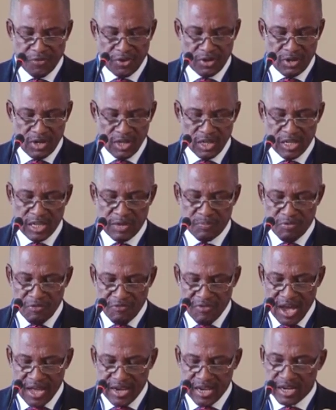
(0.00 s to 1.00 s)
the funding in
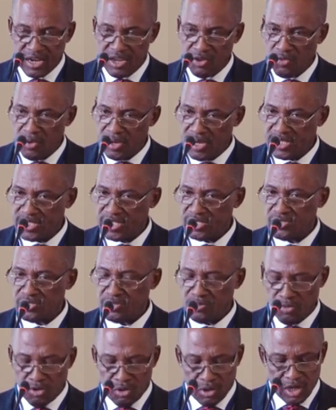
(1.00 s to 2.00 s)
providing liquidity to
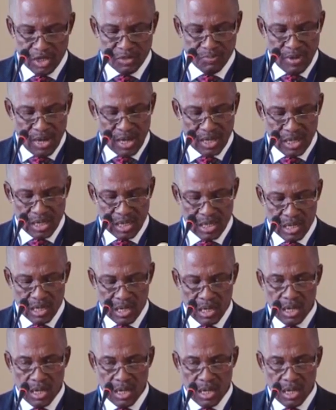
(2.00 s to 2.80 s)
the mortgage market.